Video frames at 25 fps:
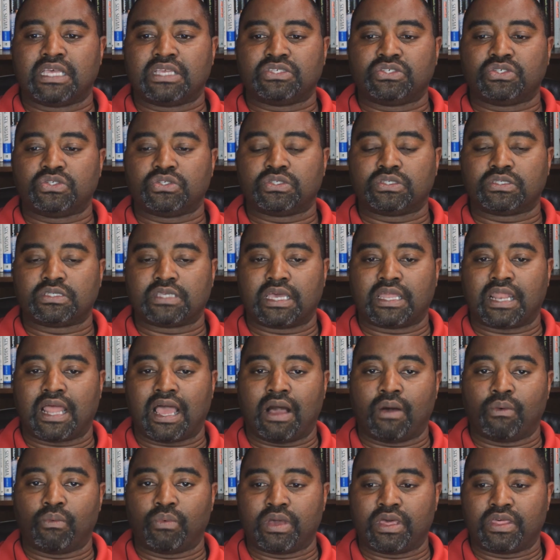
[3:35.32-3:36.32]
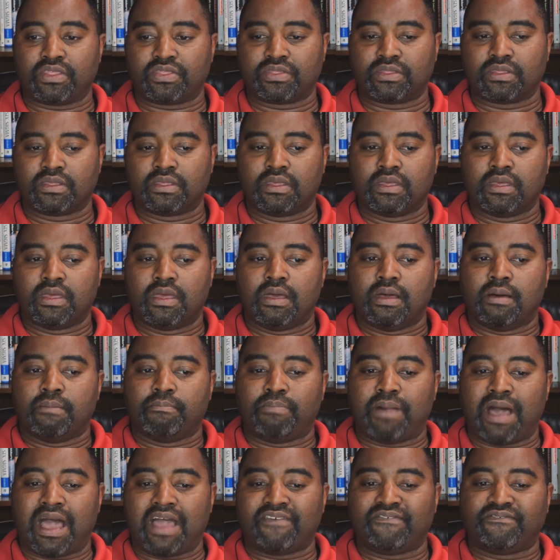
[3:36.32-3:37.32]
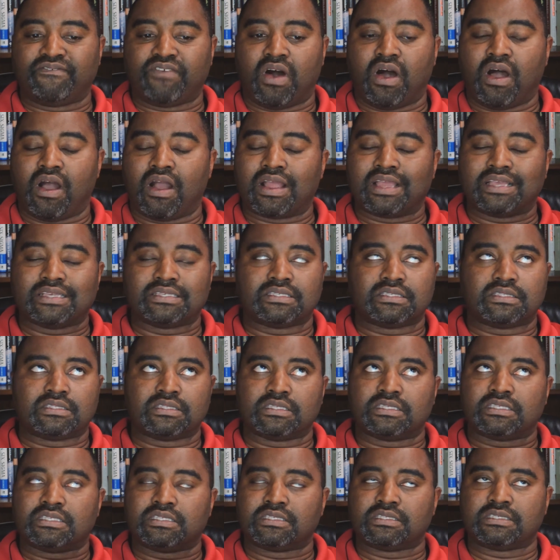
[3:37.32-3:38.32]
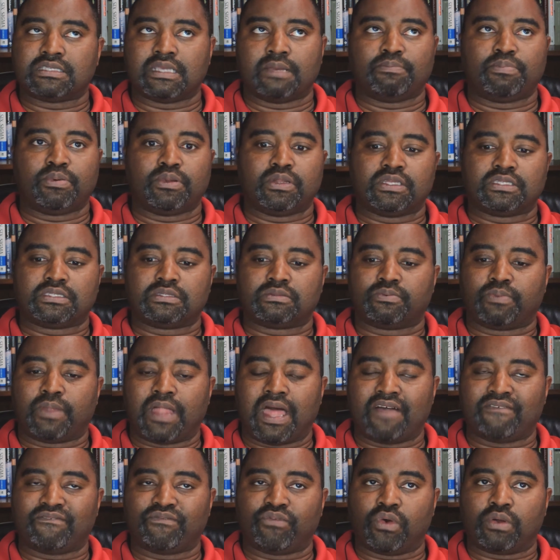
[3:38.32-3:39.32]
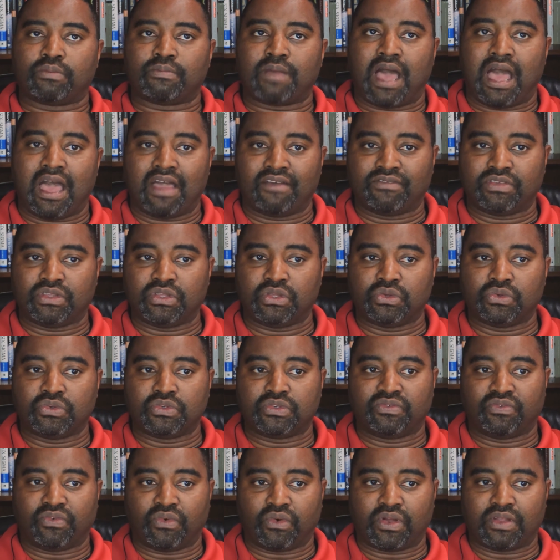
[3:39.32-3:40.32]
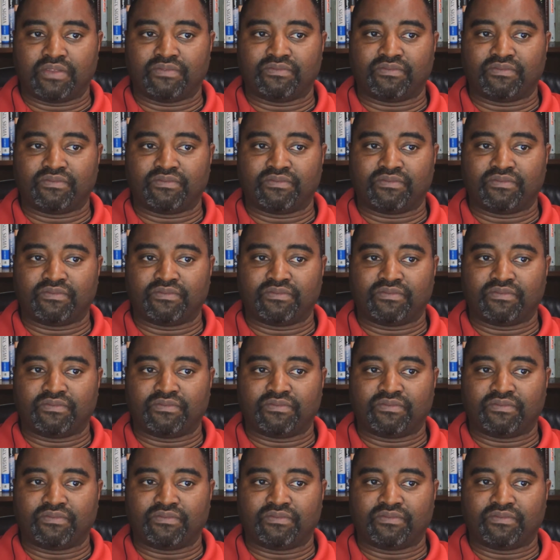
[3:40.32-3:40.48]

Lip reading: that you set out with. By far, it's the simplest platform I've used for